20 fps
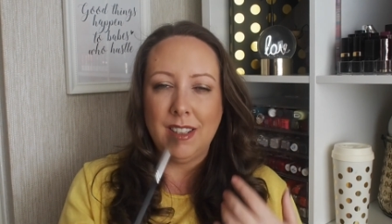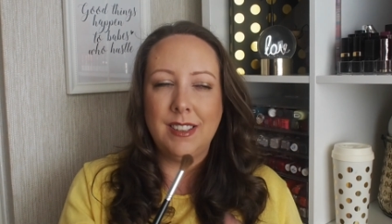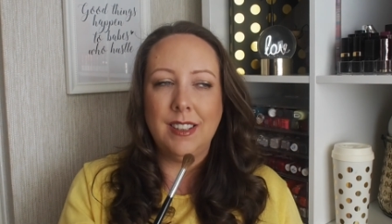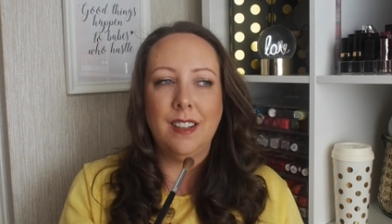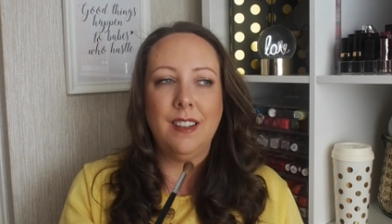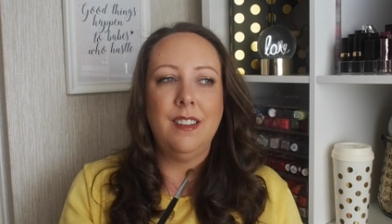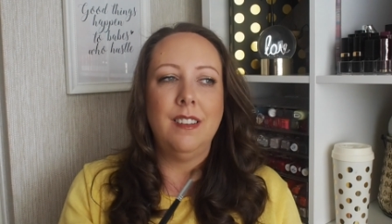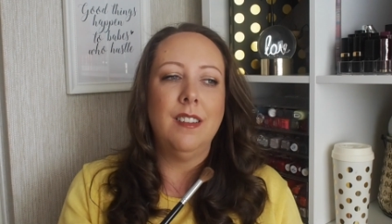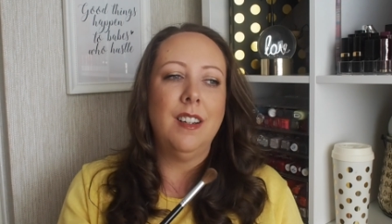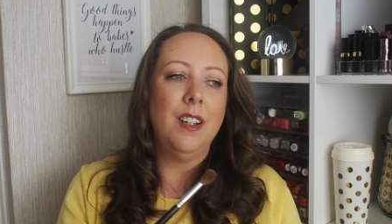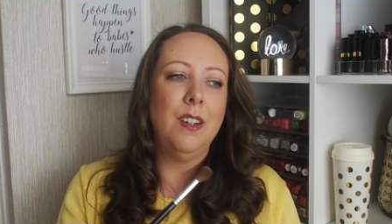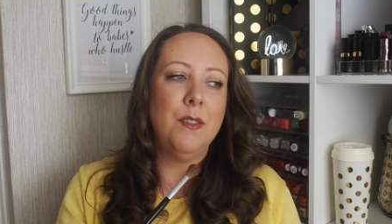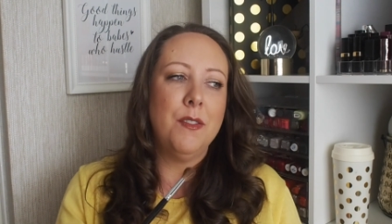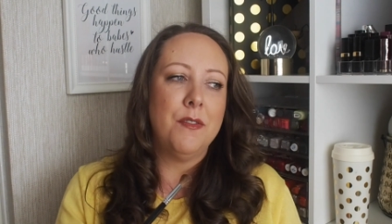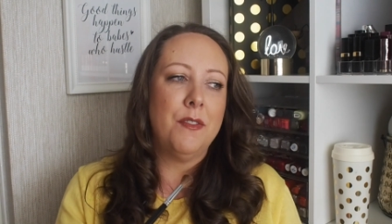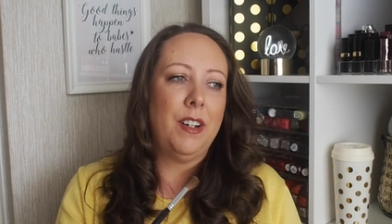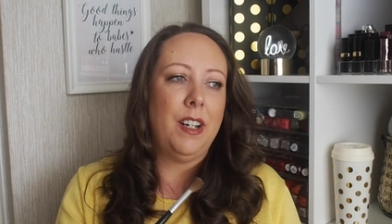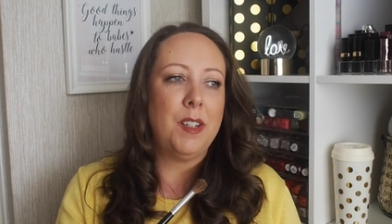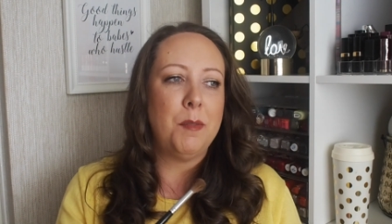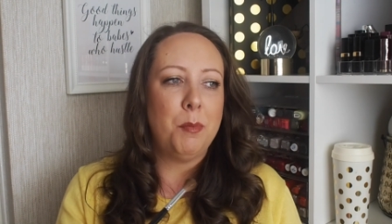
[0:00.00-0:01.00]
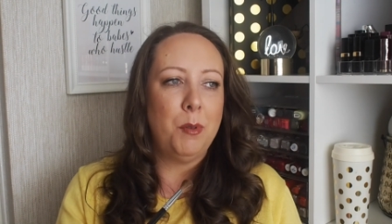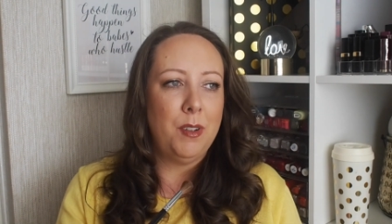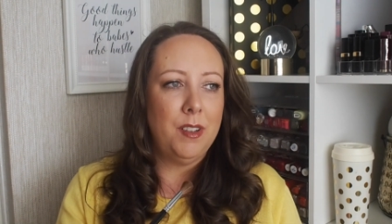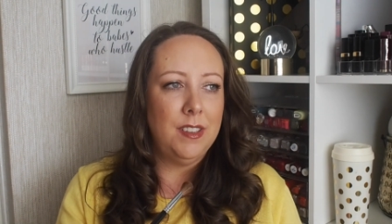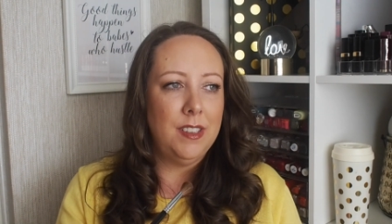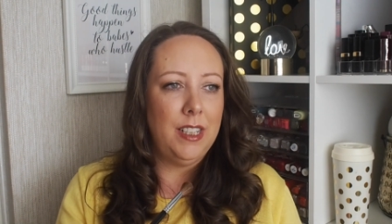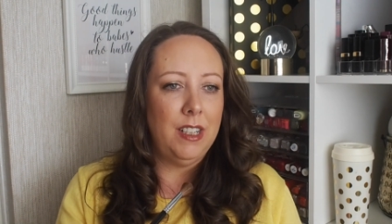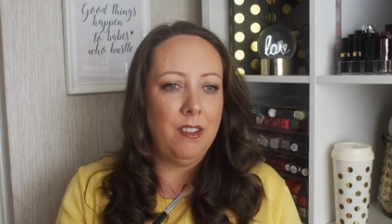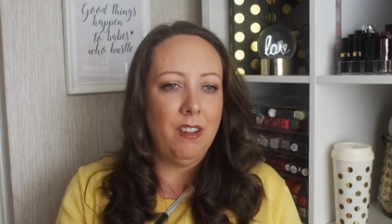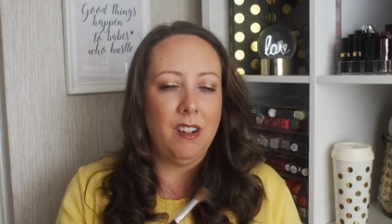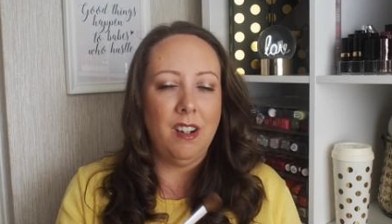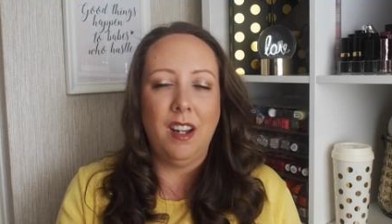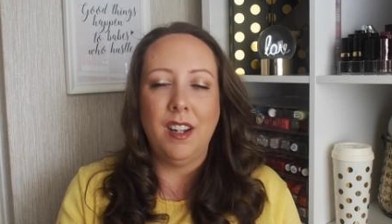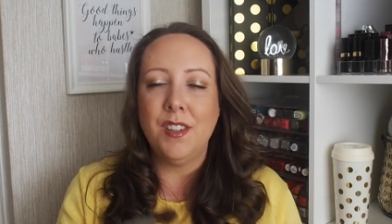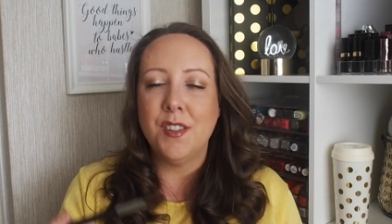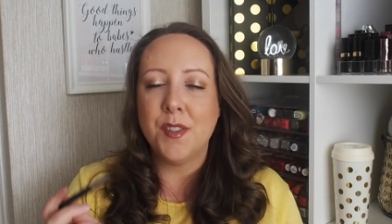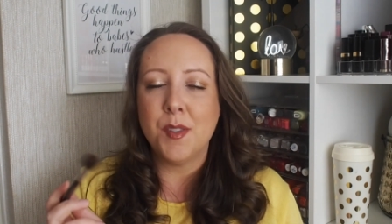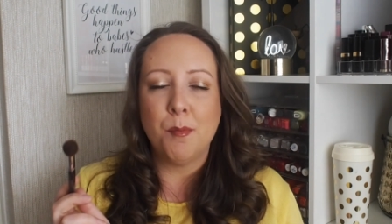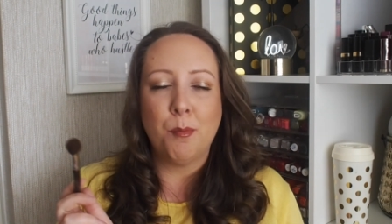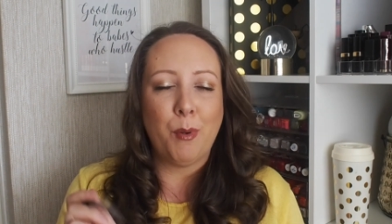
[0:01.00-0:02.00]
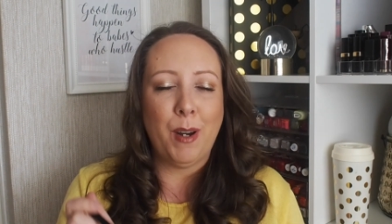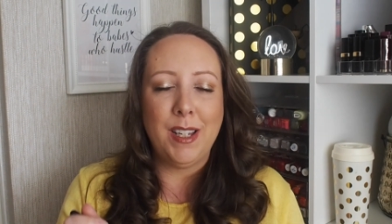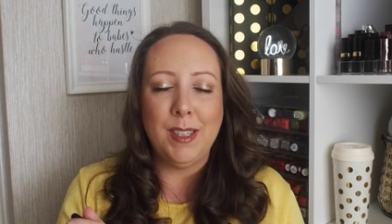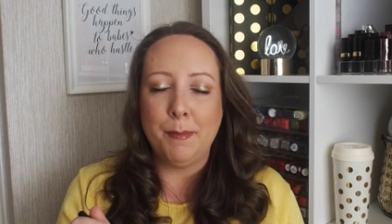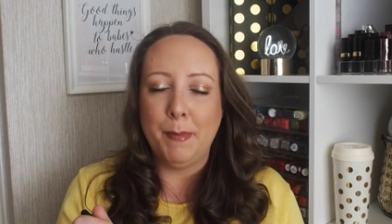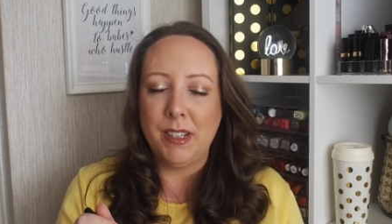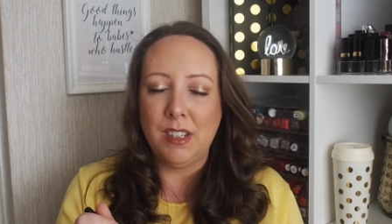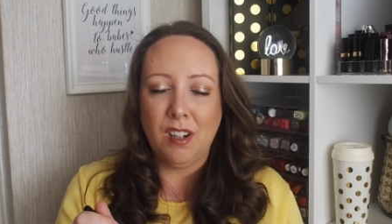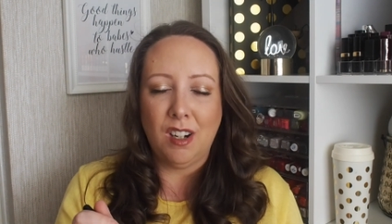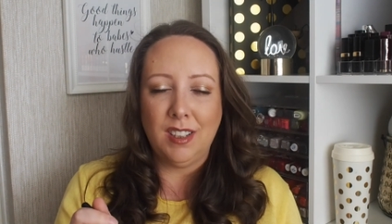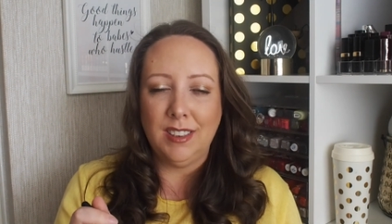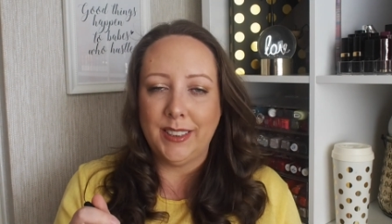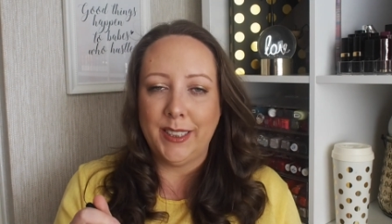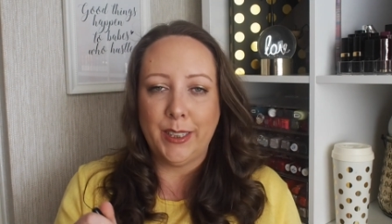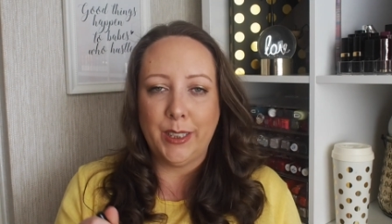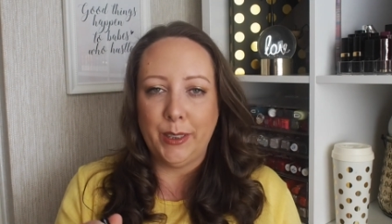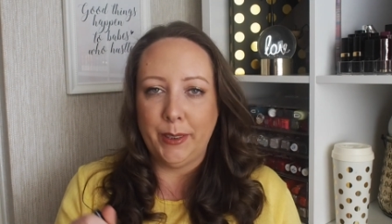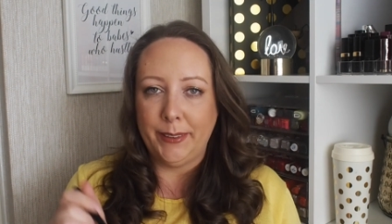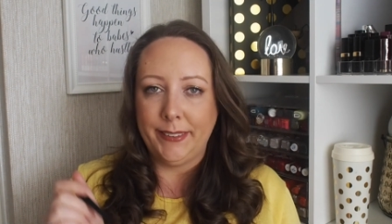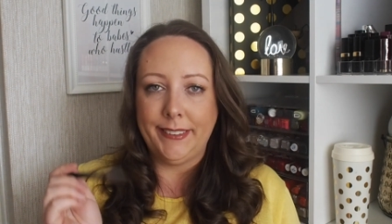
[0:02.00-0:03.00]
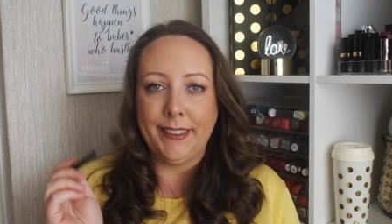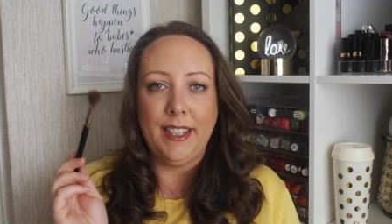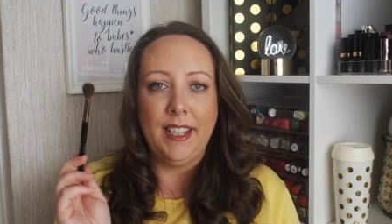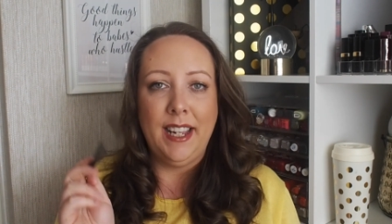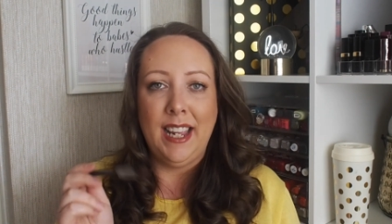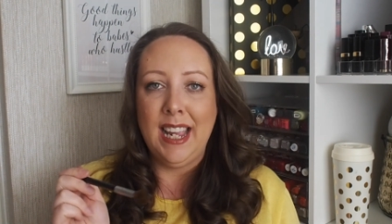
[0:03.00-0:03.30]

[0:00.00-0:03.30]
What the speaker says: See, I always forget to put concealer on. I just embrace my dark star cult.